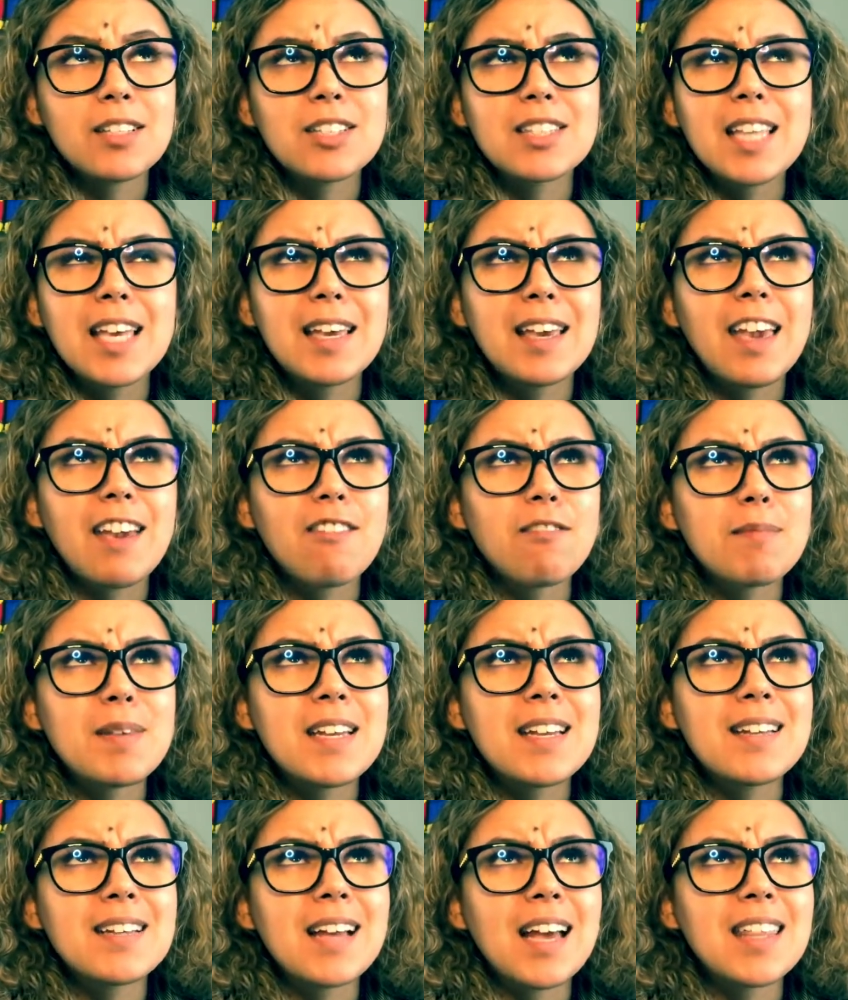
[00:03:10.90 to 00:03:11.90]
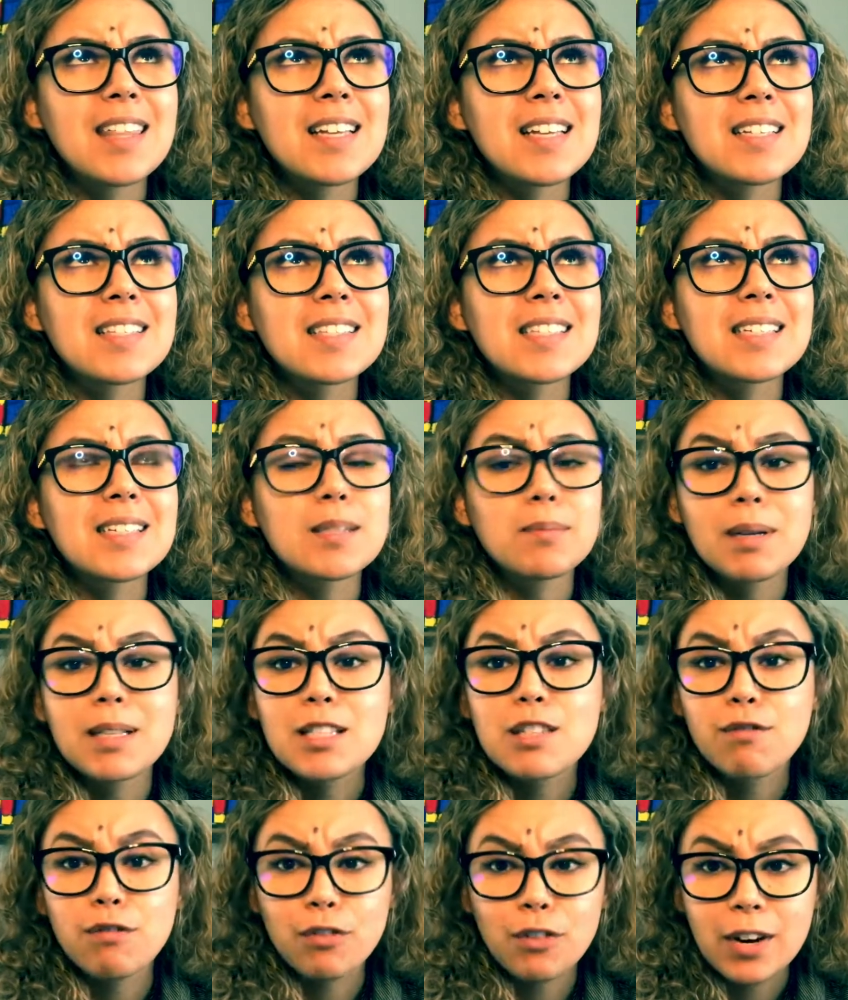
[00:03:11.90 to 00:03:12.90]
they gave me, I think, 6 months
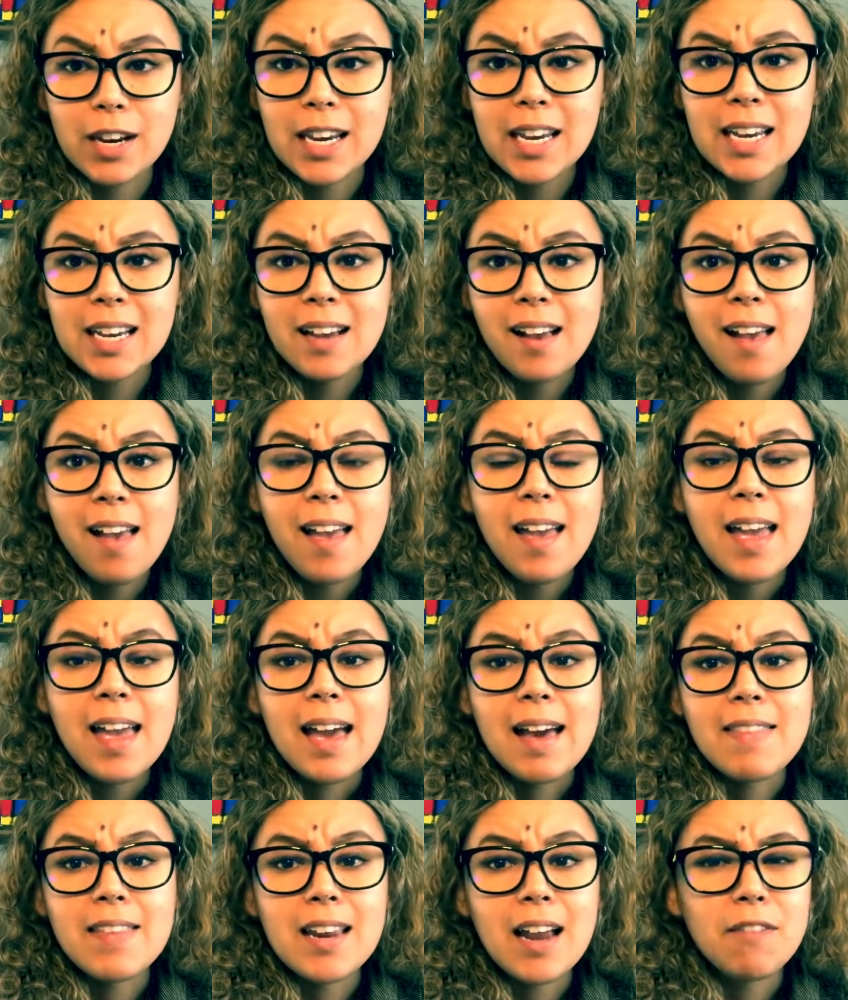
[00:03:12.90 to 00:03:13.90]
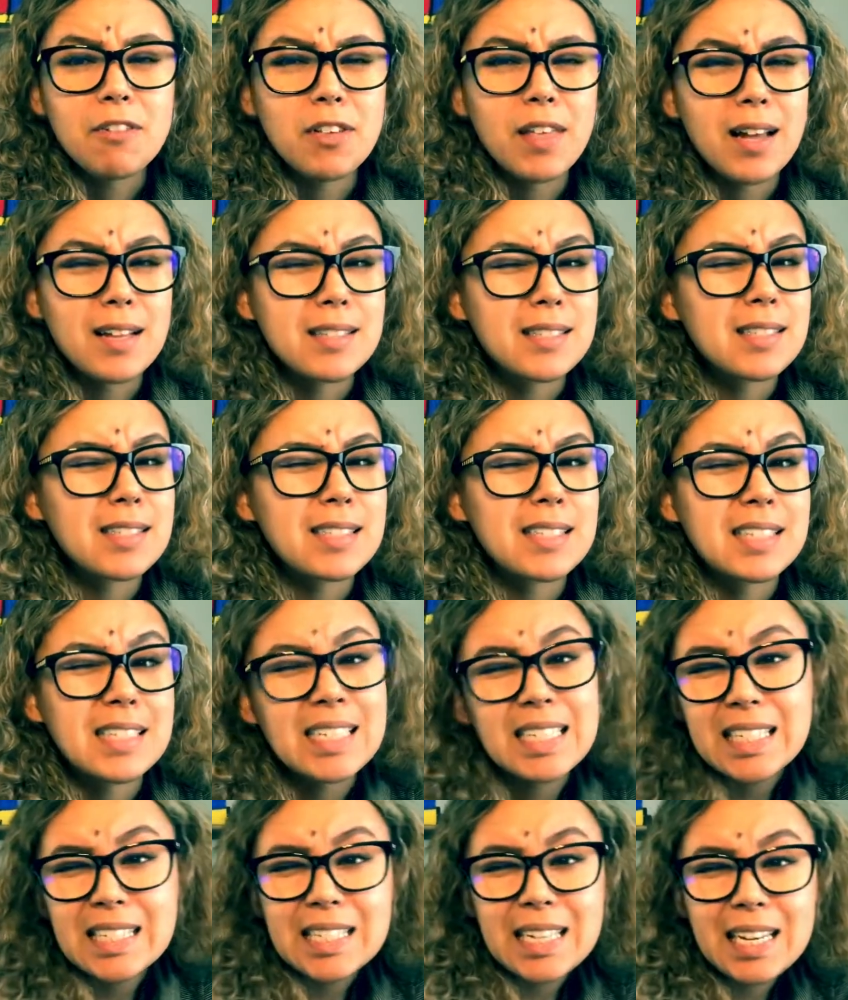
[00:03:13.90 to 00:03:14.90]
free. And then after that,
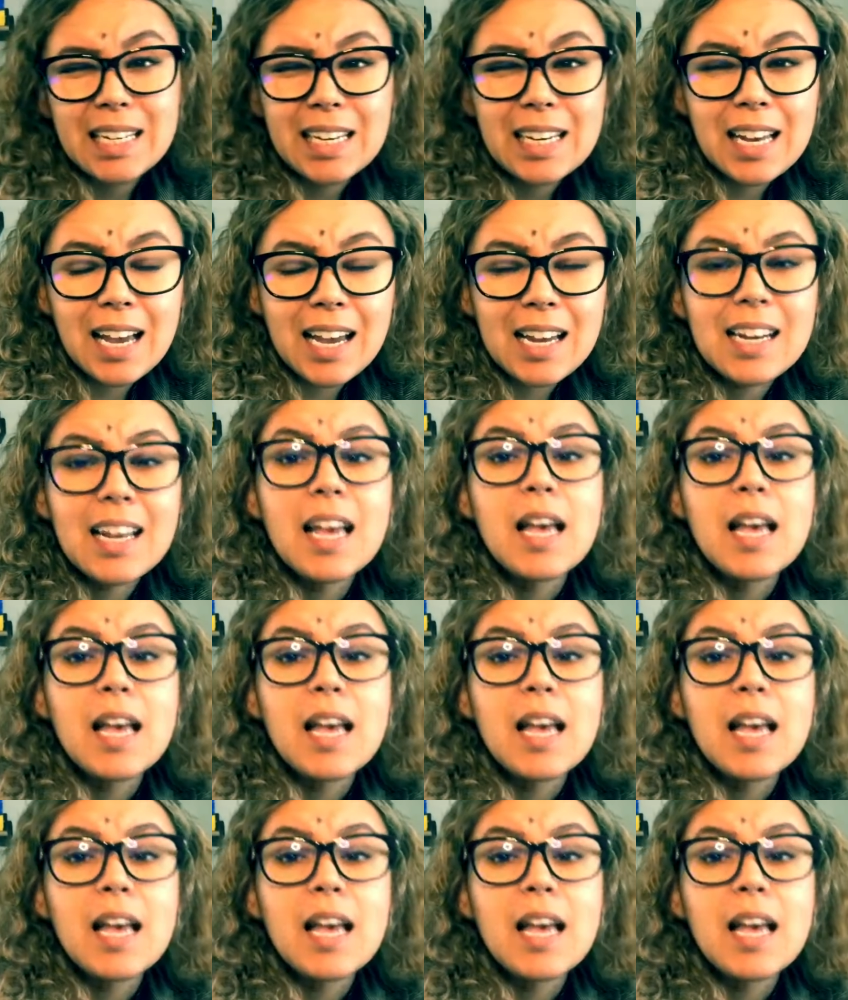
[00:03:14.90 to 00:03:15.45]
$6.99.